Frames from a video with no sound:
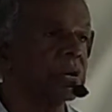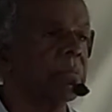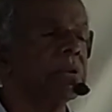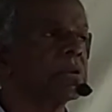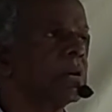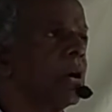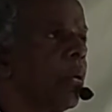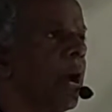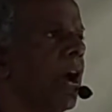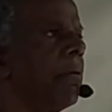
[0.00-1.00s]
That means,
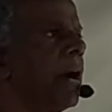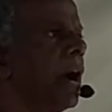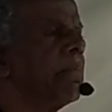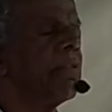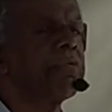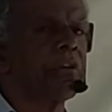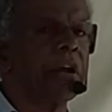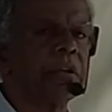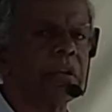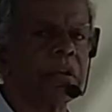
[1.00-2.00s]
wherever I am
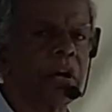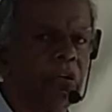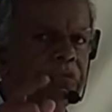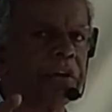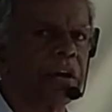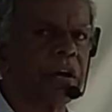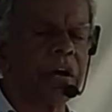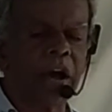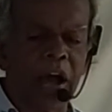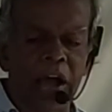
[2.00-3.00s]
afraid of fear,
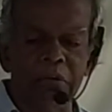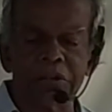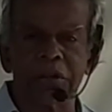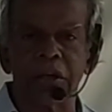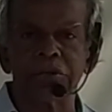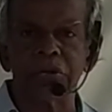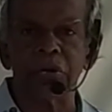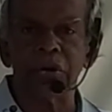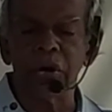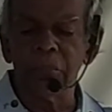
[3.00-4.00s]
I will trust you.
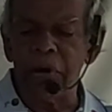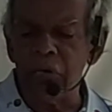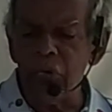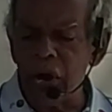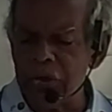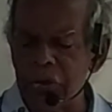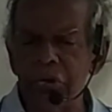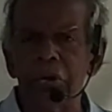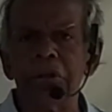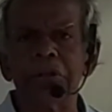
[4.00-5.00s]
But who are you
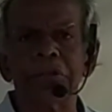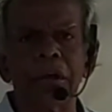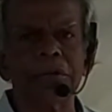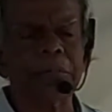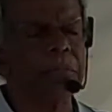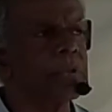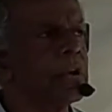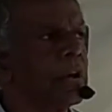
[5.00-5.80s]
going to trust in?